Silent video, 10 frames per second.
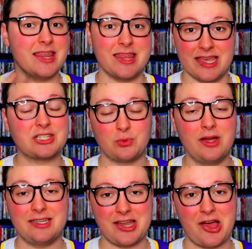This
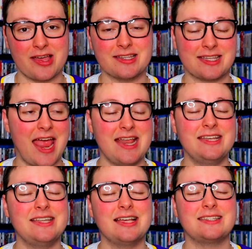one does, and
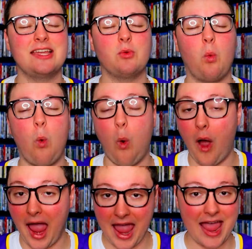it does it
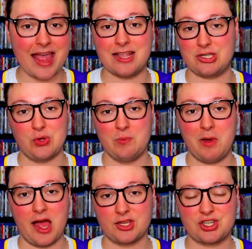way too
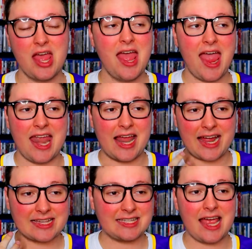much. And like
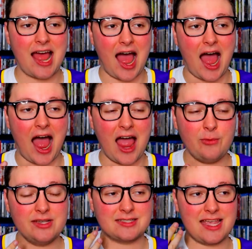I said, I
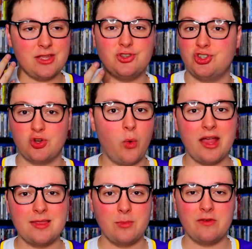was
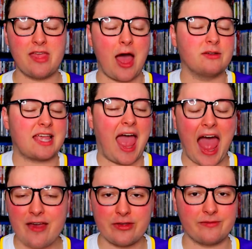enjoying the movie. I was
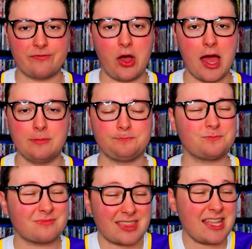having fun.
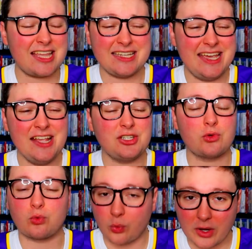kids
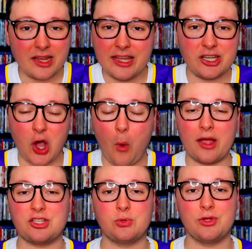are really
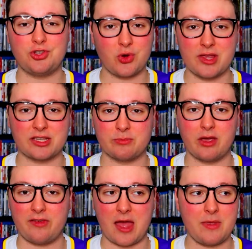going to enjoy this
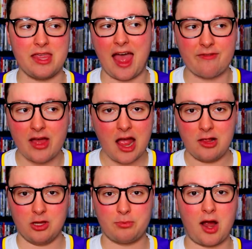movie. I mean, you have
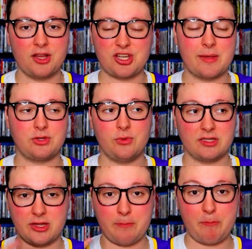LeBron James, who is
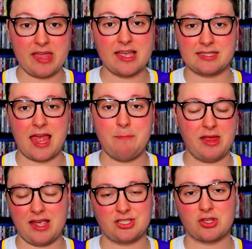the biggest
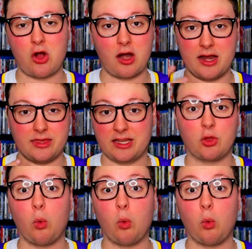NBA star in, like, the